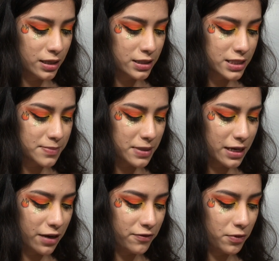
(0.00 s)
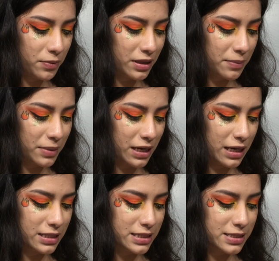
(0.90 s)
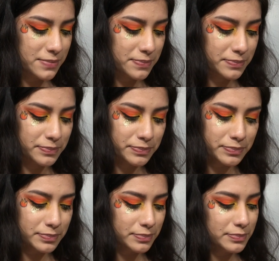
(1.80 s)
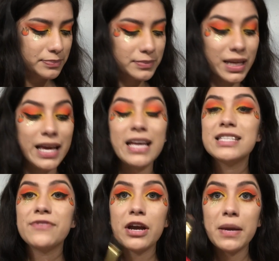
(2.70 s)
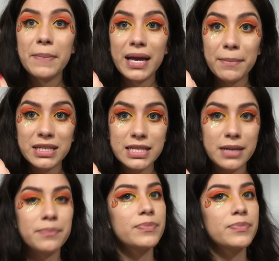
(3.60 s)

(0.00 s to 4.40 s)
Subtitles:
Just be careful with it because it's very pigmented.